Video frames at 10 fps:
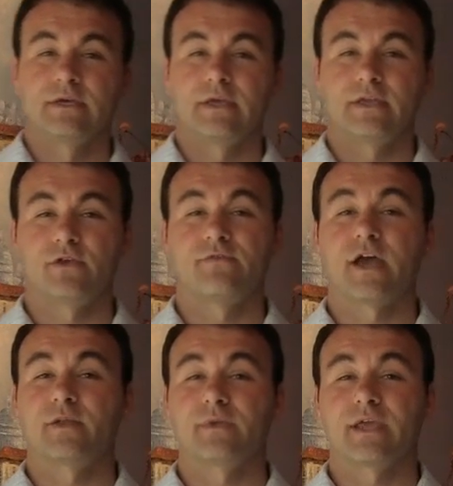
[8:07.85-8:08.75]
In here,
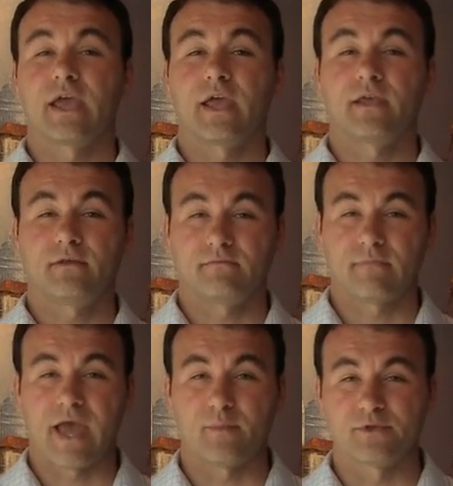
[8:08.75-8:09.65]
vitamin K,
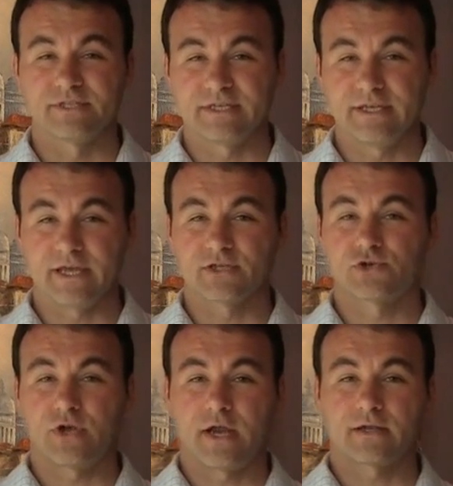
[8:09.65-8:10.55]
apple seed
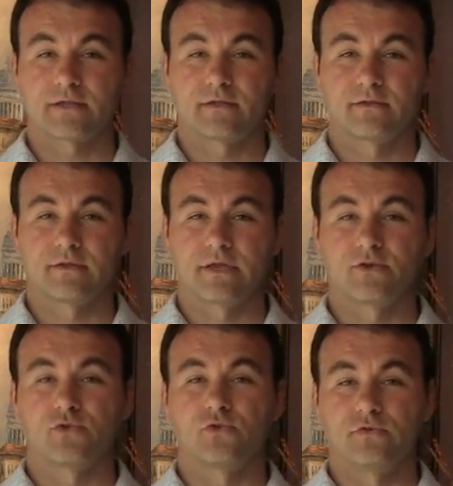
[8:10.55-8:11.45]
extract, and
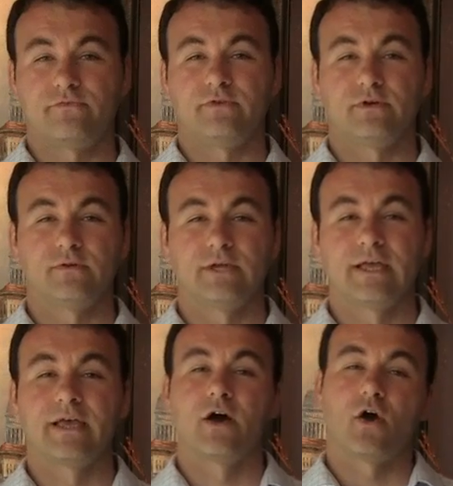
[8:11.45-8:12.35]
the chlorophyll.
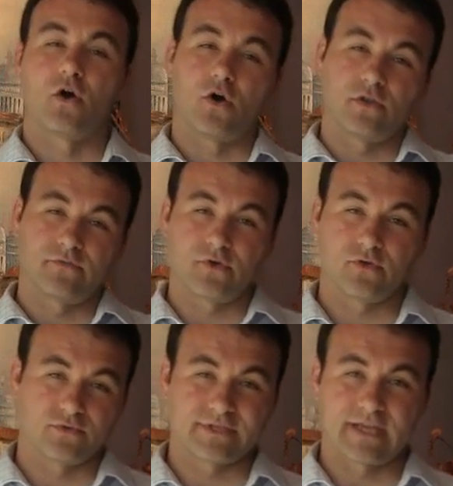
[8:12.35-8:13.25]
All of
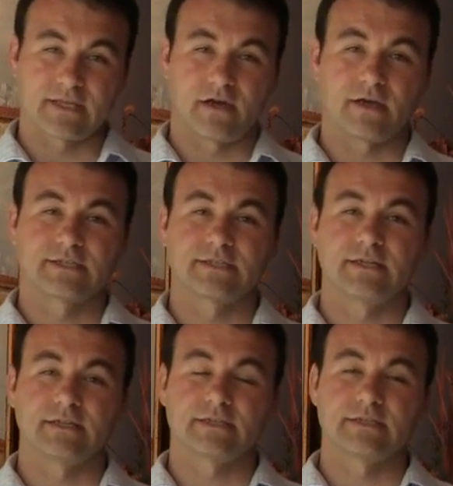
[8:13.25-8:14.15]
those
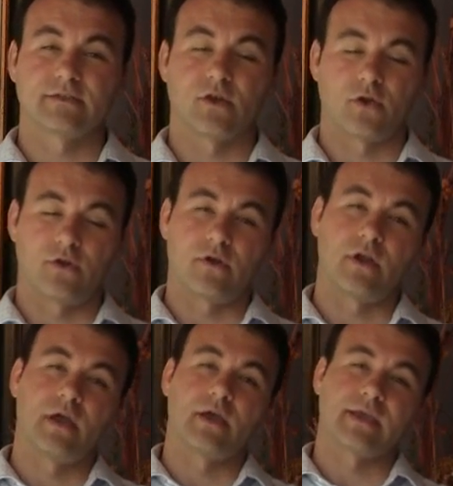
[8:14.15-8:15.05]
antioxidants are
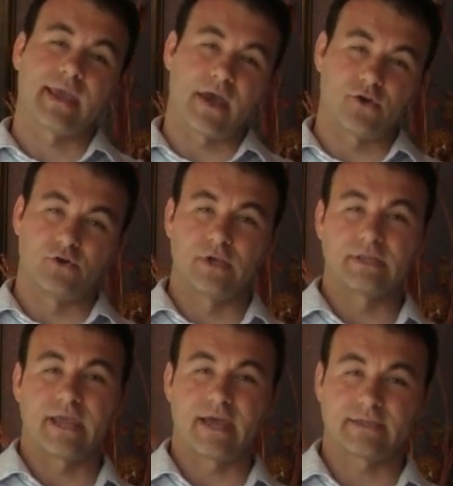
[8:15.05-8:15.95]

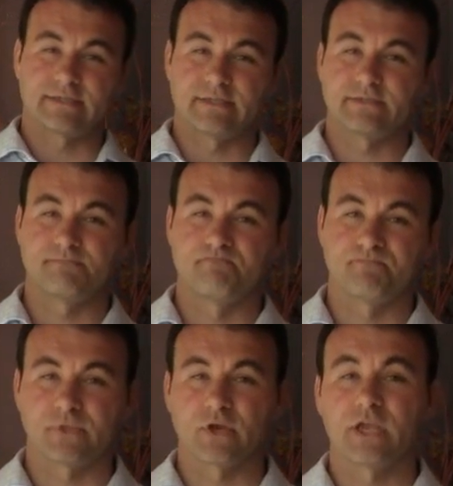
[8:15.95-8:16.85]
countering the acids.
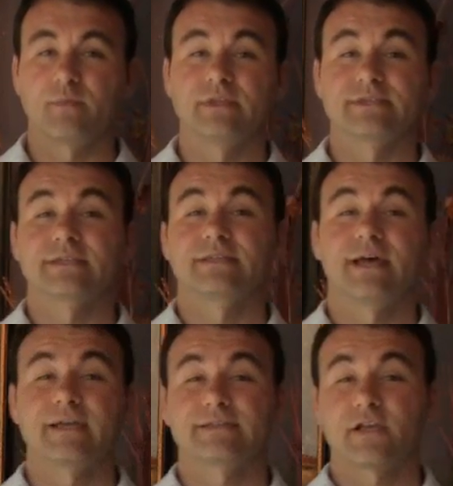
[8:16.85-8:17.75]
They're keeping the skin
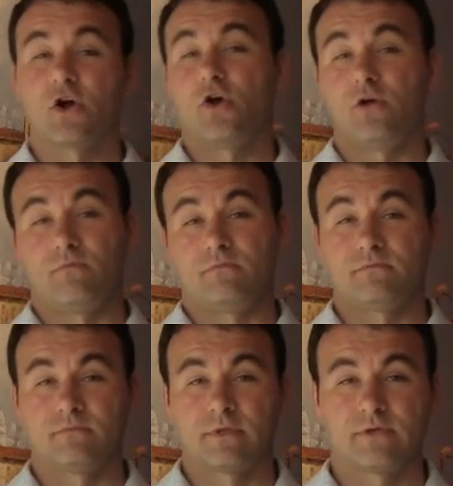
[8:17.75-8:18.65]
nice and calm,
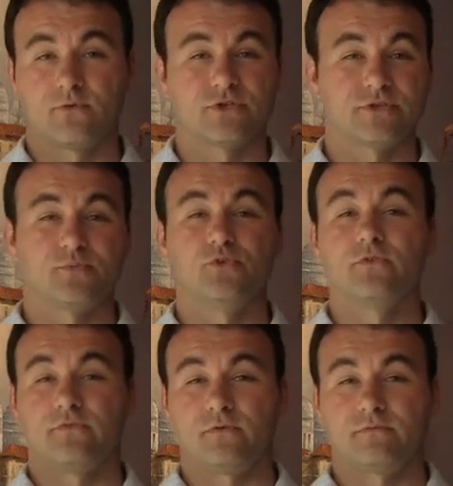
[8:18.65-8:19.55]
which is
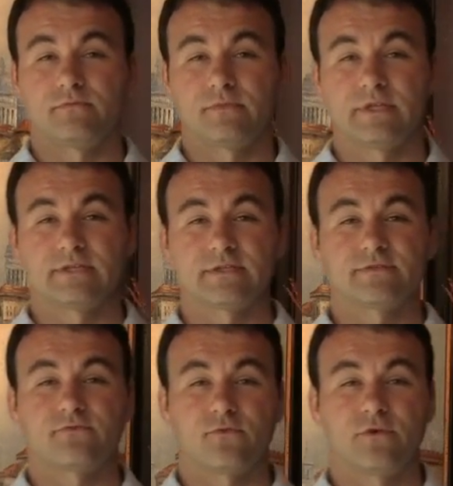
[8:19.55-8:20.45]
beautiful. This
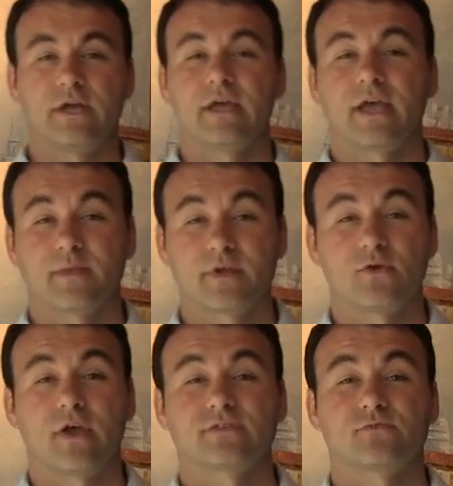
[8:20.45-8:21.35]
is for anybody
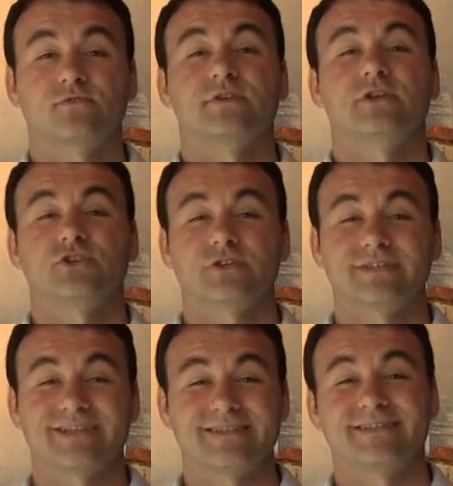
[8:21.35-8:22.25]
who has rosacea,
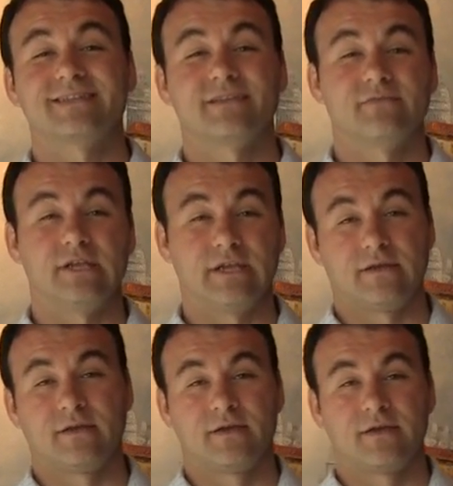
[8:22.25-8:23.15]

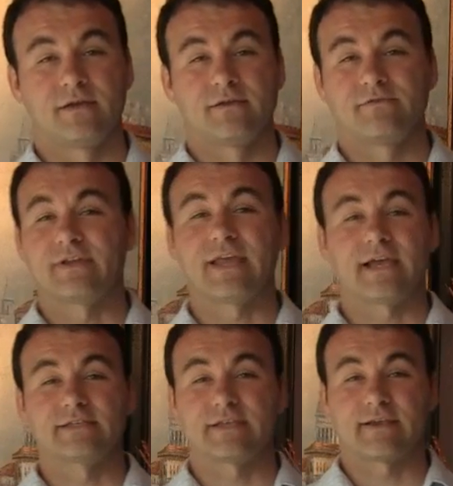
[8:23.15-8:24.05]
sensitivity.
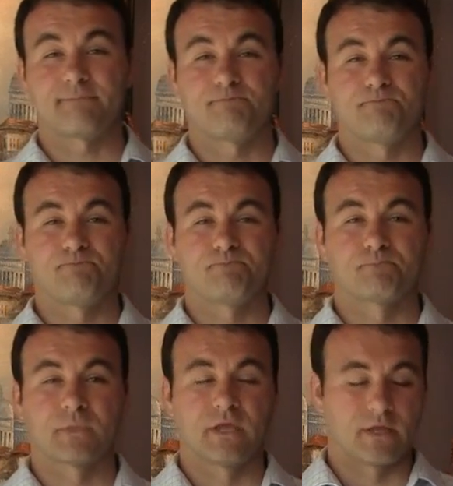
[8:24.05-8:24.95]
Fantastic.
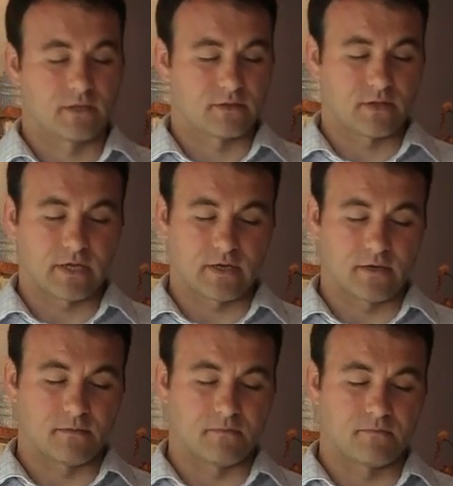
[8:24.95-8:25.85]

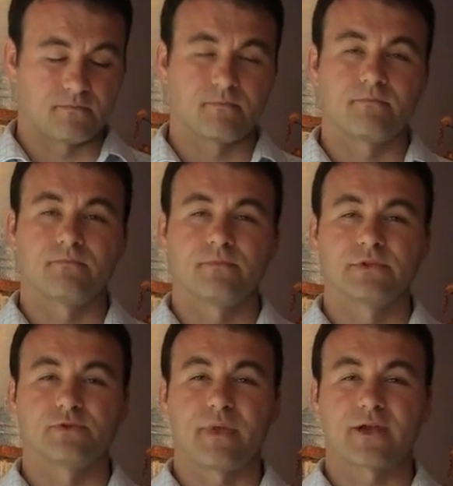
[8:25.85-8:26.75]

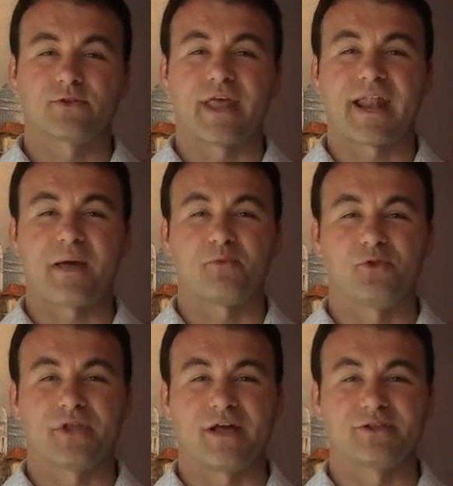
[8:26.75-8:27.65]
So back to that
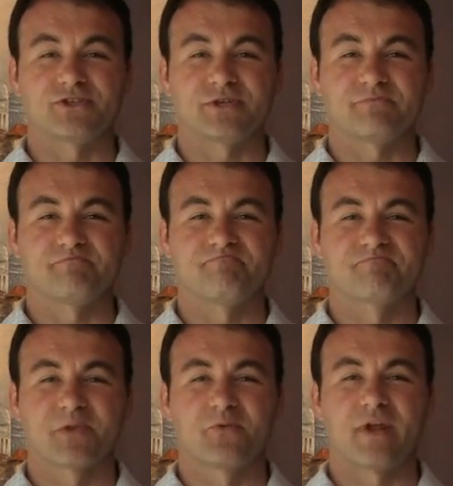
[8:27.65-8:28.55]
apple analogy.
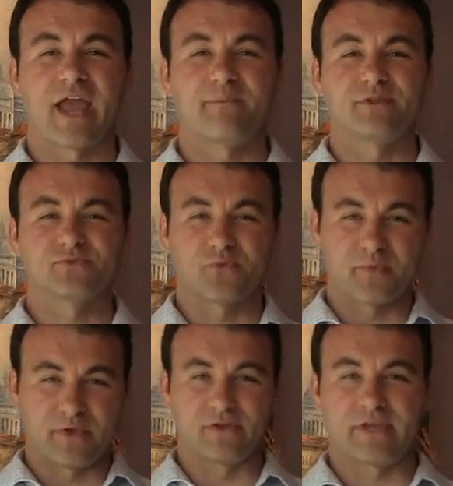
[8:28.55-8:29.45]
What happens when
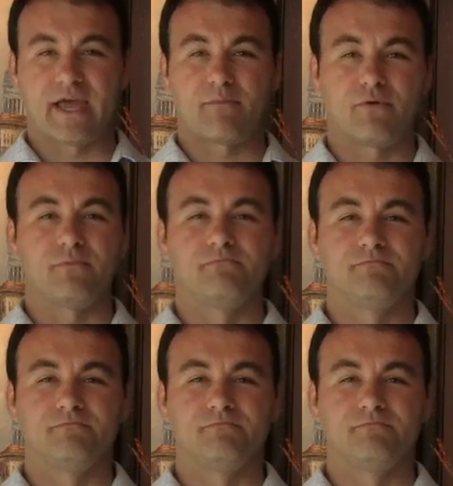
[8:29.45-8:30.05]
we peel the apple?